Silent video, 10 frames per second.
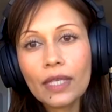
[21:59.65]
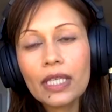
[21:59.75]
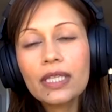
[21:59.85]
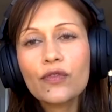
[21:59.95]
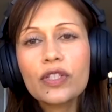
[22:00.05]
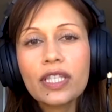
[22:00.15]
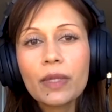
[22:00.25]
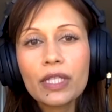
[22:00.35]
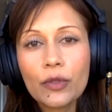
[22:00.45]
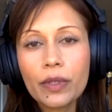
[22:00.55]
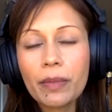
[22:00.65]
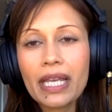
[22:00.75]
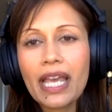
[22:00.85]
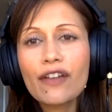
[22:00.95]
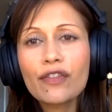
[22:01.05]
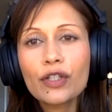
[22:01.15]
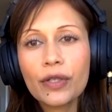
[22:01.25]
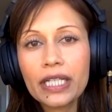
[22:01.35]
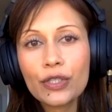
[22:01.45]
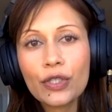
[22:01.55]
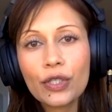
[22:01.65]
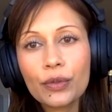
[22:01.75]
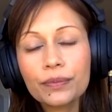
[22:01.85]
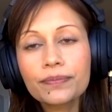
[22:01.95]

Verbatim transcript: And for something to remain evergreen, too.